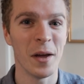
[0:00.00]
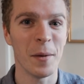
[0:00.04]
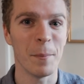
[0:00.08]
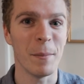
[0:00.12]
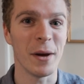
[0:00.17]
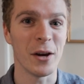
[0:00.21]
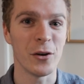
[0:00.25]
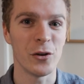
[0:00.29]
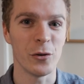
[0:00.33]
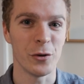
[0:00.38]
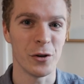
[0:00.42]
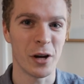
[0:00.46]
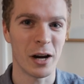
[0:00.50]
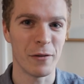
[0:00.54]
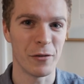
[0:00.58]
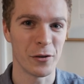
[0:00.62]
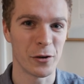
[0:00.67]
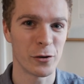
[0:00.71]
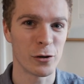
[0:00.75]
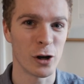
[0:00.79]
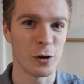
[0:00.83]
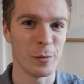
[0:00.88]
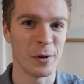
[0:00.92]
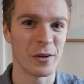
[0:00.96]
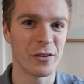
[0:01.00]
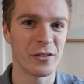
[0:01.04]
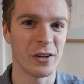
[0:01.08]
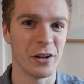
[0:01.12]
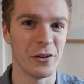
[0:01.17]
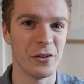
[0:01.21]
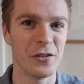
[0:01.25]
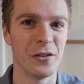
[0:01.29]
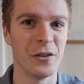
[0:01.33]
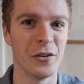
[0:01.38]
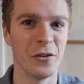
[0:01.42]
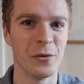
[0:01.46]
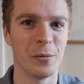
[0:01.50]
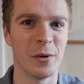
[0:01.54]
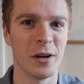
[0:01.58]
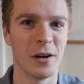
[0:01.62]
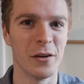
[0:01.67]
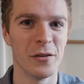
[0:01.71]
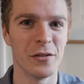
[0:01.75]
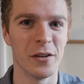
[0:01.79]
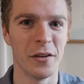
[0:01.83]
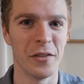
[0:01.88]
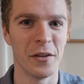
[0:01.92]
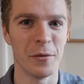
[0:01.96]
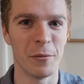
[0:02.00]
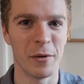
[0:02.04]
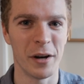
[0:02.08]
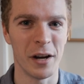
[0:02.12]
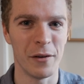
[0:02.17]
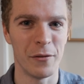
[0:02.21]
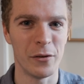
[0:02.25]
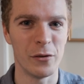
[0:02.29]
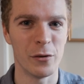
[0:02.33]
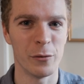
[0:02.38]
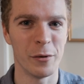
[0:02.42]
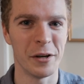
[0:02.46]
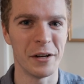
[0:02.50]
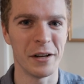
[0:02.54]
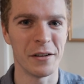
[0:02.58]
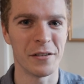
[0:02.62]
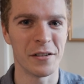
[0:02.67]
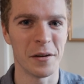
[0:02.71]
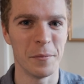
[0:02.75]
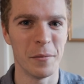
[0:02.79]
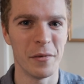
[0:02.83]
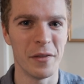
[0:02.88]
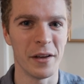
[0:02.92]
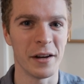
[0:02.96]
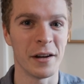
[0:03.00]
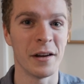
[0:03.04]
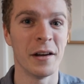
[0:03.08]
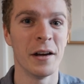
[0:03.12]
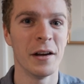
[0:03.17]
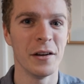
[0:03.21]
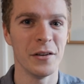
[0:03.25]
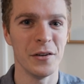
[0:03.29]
Make sure you have the Chrome extension as well, so that whenever you're reading something,